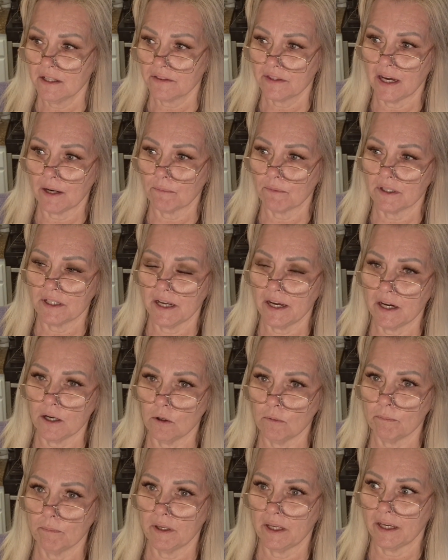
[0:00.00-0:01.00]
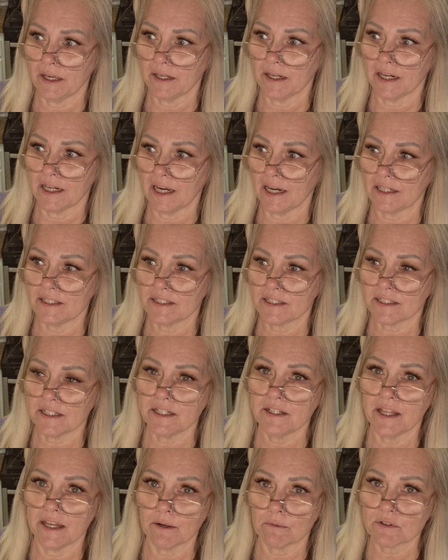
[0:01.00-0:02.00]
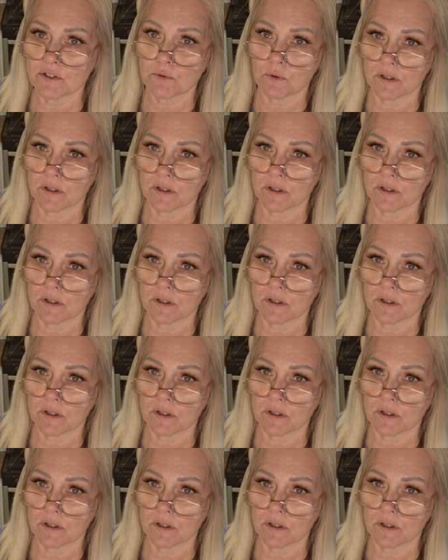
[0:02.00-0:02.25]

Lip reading: that would help me, and I had seen that it was